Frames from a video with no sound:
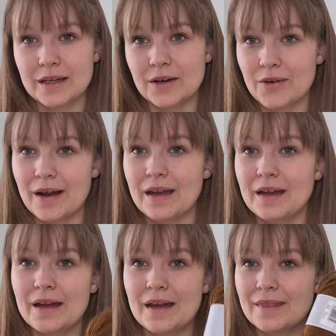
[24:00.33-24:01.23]
and
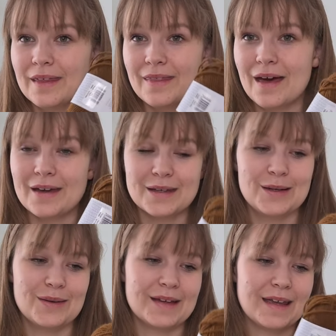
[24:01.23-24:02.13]
gray, and then I can
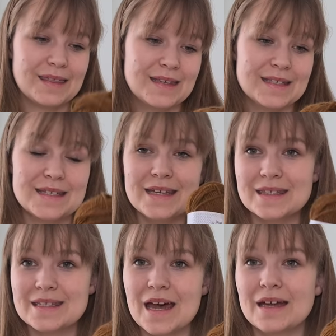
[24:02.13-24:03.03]
look at this
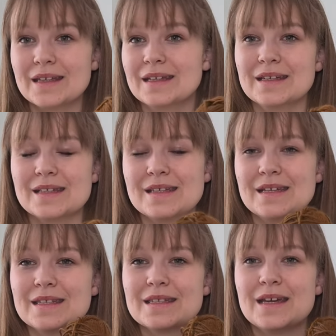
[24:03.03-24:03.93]
inside and it's
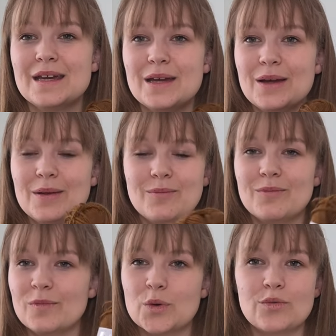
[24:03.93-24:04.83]
this
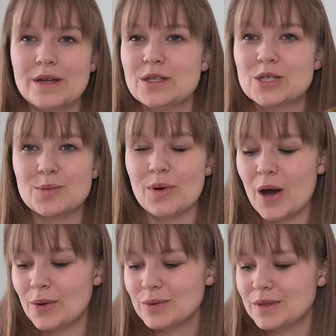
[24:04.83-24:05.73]
rich
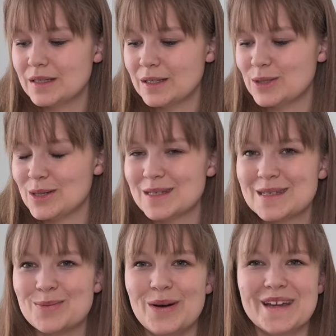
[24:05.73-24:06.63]
brown. It
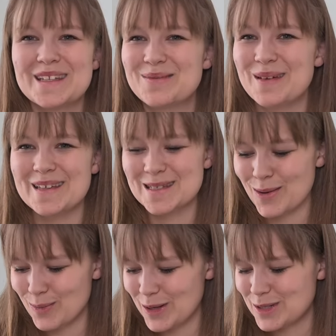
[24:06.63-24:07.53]
just brings me so
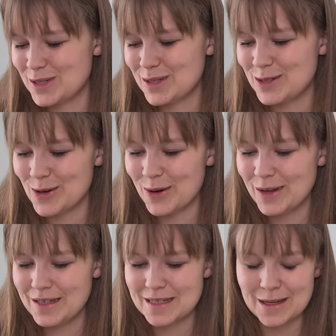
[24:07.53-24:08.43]
much
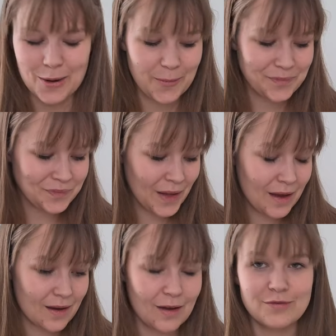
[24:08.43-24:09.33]
joy. So
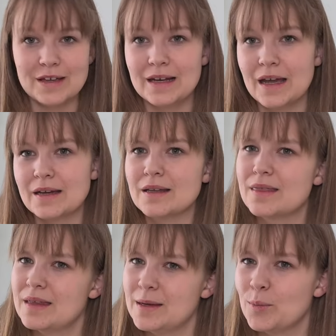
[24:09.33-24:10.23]
I feel like a
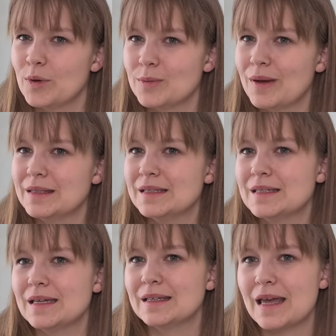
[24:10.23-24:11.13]
theme with my
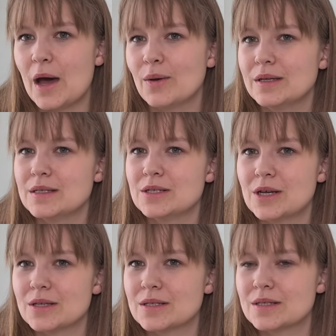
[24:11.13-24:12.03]
knitting now is
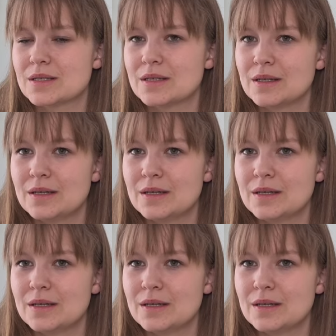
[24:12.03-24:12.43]
just